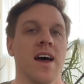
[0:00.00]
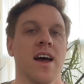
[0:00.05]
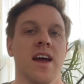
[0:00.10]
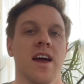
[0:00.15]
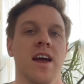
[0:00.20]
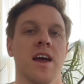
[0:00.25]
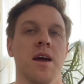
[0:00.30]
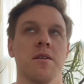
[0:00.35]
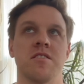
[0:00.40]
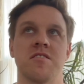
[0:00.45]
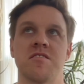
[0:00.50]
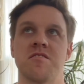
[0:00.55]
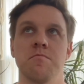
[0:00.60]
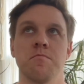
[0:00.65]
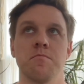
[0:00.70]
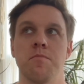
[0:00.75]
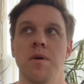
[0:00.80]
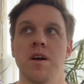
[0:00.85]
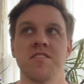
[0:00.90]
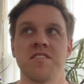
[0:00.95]
It's
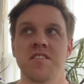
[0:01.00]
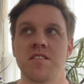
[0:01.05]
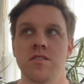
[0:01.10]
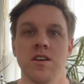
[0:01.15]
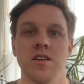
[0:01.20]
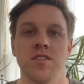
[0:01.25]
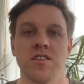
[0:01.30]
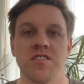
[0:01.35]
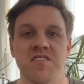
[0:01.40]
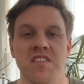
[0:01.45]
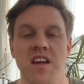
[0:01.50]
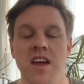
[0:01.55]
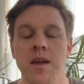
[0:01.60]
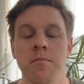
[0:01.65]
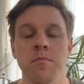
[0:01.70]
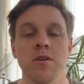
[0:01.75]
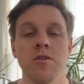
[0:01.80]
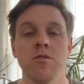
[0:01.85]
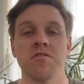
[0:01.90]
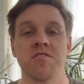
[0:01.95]
basically the
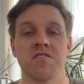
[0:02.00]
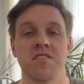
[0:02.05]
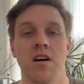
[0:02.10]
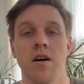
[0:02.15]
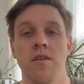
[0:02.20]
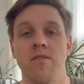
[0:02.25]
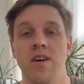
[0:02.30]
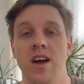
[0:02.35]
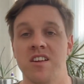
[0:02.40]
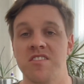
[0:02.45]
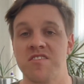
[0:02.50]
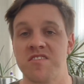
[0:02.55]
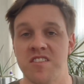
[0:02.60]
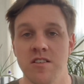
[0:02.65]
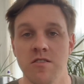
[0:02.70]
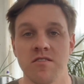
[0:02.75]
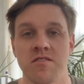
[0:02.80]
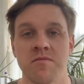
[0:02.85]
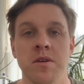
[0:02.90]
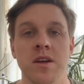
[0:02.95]
same use of
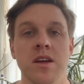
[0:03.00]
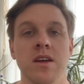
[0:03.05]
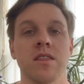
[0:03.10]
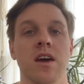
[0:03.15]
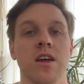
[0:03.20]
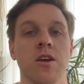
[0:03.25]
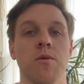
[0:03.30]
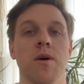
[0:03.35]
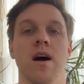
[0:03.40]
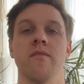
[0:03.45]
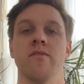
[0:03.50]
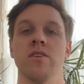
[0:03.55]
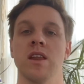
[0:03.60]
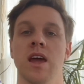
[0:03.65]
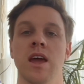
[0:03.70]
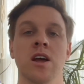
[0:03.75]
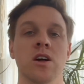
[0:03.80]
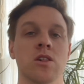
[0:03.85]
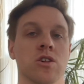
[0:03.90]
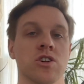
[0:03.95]
excuse me that you have in
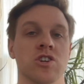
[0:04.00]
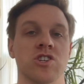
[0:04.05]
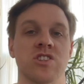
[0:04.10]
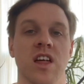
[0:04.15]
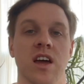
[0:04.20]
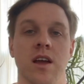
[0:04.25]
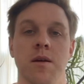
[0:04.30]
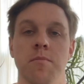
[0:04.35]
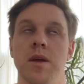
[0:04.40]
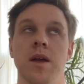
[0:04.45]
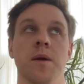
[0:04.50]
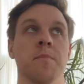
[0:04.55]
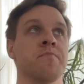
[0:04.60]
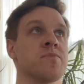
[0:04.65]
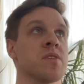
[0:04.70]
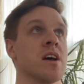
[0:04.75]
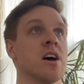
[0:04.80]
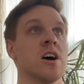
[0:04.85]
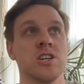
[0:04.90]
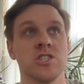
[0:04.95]
English. That could be
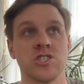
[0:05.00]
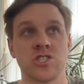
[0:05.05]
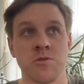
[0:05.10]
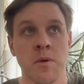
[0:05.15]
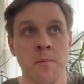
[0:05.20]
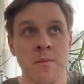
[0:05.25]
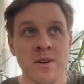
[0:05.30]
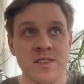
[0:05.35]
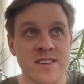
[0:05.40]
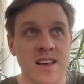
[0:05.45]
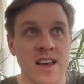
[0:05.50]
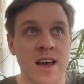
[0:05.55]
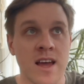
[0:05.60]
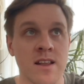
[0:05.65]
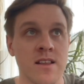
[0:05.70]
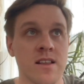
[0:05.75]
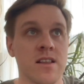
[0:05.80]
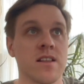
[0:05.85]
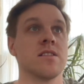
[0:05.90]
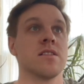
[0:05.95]

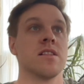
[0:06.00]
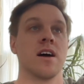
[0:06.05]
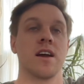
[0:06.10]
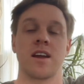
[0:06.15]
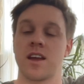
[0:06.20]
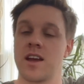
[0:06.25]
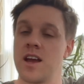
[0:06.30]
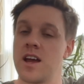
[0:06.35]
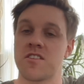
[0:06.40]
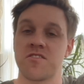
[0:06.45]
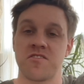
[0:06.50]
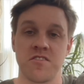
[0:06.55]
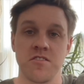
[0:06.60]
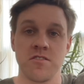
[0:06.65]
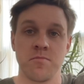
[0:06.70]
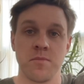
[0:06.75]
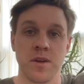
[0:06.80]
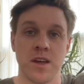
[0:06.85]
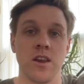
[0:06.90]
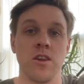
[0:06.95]
sumimasen, like,
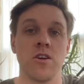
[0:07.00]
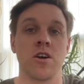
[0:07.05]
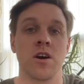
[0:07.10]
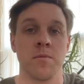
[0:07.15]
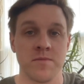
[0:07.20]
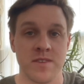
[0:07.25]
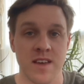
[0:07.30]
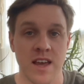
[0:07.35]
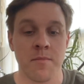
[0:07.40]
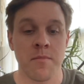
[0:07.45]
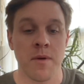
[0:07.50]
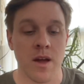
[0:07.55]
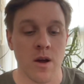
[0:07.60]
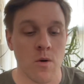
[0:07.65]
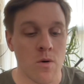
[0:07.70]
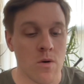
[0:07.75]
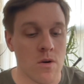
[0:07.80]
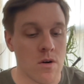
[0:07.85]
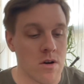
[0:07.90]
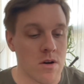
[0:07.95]
excuse me, can you come take my
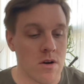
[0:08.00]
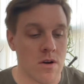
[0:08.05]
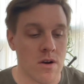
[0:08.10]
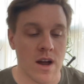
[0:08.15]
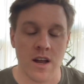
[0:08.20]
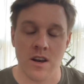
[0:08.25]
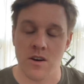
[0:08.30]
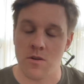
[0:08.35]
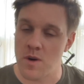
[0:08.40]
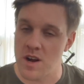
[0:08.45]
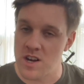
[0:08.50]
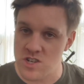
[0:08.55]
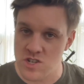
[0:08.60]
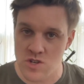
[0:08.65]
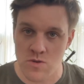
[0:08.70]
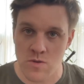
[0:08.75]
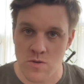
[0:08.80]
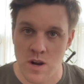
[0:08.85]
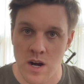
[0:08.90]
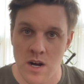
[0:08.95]
order at a
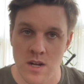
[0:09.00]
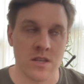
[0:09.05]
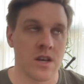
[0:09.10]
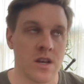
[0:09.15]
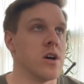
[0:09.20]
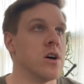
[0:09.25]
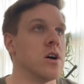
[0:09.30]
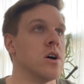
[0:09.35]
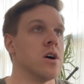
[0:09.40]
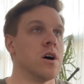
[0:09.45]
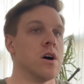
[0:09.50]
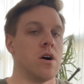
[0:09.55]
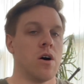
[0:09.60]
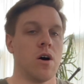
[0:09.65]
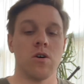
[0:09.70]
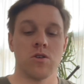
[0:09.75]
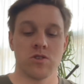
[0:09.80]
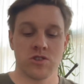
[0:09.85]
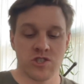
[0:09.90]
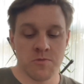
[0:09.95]
restaurant?
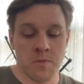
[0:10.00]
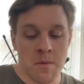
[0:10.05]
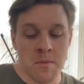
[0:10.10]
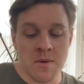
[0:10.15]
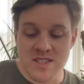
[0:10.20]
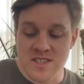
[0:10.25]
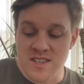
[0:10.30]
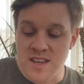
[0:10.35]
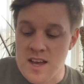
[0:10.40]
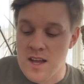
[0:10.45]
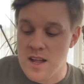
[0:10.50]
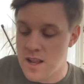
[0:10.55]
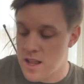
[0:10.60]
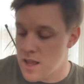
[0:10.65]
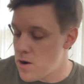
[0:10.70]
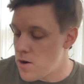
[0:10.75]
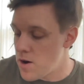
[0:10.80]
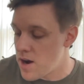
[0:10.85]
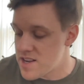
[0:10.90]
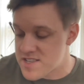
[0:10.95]
Oh,
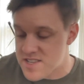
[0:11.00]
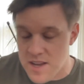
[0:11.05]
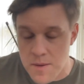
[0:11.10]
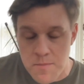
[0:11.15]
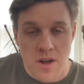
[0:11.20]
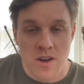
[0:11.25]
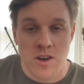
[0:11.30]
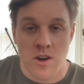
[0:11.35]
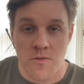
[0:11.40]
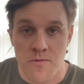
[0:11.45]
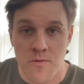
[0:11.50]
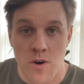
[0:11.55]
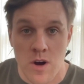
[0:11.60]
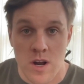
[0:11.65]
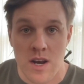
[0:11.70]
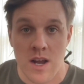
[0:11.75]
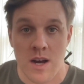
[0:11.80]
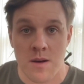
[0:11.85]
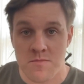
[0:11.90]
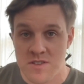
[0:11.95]
sumimasen, I stepped on your
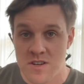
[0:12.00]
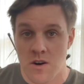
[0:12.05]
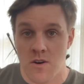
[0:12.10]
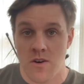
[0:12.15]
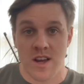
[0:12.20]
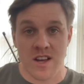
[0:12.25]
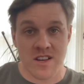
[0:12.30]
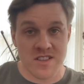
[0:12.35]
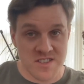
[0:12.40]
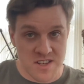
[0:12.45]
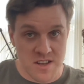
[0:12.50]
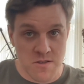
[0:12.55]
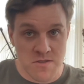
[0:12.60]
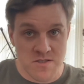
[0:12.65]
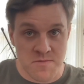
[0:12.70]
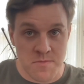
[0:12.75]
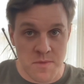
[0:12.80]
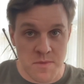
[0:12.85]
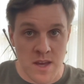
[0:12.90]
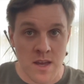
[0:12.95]
foot. I'm sorry,
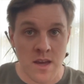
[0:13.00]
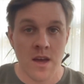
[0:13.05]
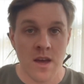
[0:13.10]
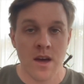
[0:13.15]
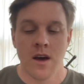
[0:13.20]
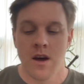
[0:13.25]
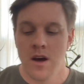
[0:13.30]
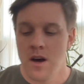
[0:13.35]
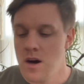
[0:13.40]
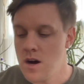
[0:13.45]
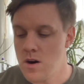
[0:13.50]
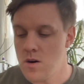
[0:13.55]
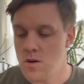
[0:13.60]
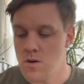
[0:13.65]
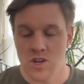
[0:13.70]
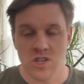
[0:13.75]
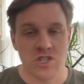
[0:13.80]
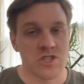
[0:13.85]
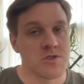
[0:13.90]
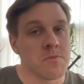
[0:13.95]
excuse me.
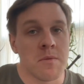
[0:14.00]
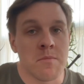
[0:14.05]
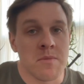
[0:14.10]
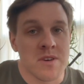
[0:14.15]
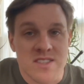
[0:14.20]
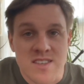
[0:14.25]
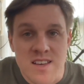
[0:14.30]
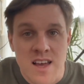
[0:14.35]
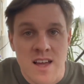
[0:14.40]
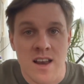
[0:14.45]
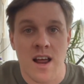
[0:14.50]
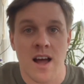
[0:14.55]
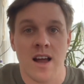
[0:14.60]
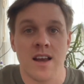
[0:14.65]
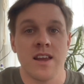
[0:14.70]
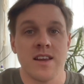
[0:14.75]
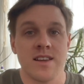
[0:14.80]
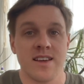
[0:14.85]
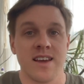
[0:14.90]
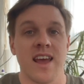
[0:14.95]
Or sumimasen, I
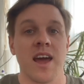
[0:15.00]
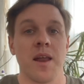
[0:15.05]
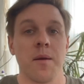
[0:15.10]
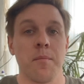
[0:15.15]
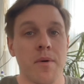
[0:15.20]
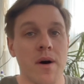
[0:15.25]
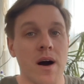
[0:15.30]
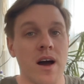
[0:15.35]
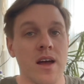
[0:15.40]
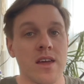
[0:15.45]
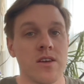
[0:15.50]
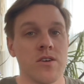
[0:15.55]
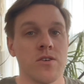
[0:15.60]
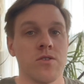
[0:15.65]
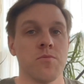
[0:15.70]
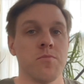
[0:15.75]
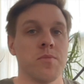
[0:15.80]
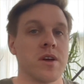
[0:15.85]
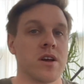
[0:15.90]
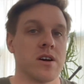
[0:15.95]
need to get by
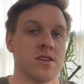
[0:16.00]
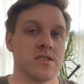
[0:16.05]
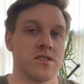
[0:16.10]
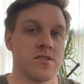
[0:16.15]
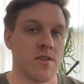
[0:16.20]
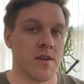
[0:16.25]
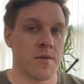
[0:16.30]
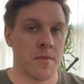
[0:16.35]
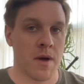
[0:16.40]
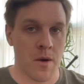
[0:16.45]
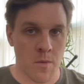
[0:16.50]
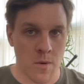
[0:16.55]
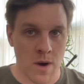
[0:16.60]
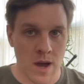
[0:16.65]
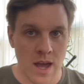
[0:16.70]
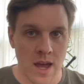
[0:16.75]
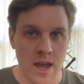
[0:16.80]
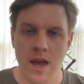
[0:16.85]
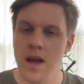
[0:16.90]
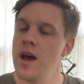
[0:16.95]
you because you're in my
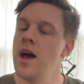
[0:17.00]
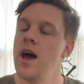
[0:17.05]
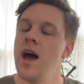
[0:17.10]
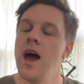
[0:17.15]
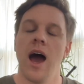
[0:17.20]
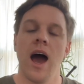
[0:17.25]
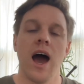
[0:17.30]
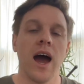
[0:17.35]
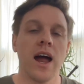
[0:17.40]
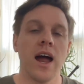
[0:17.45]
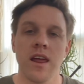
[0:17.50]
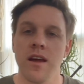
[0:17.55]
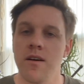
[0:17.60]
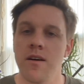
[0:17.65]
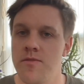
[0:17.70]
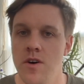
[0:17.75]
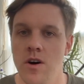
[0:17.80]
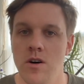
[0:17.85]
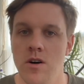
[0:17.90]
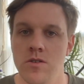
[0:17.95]
way. Any
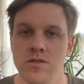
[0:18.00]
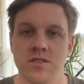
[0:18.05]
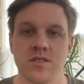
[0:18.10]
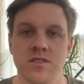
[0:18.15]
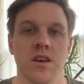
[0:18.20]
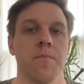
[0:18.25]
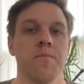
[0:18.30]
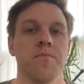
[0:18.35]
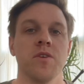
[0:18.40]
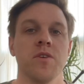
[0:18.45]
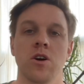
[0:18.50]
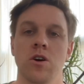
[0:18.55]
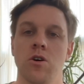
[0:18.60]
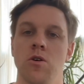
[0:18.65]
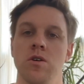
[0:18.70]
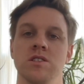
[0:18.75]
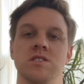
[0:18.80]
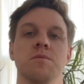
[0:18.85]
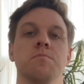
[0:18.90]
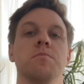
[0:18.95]
of those, you're
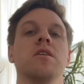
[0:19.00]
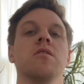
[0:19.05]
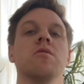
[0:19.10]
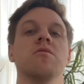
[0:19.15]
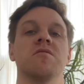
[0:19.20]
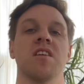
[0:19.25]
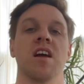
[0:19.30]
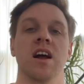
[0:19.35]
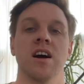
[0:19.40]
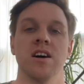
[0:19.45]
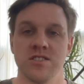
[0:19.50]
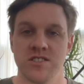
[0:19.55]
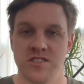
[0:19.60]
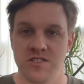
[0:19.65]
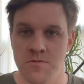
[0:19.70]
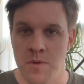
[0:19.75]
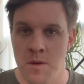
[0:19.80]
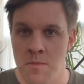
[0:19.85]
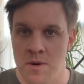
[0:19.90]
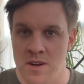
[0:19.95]
going to be using
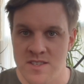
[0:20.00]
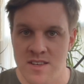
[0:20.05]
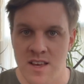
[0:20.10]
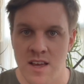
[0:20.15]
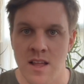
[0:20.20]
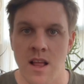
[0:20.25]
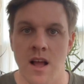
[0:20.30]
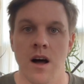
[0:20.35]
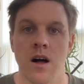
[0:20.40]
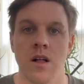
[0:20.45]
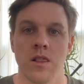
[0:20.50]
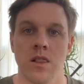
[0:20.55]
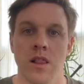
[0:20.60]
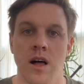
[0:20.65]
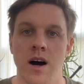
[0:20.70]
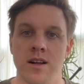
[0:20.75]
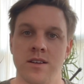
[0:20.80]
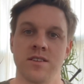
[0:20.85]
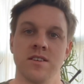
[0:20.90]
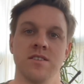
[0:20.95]
sumimasen a
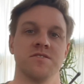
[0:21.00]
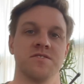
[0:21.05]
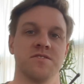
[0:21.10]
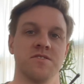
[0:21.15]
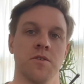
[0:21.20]
lot. So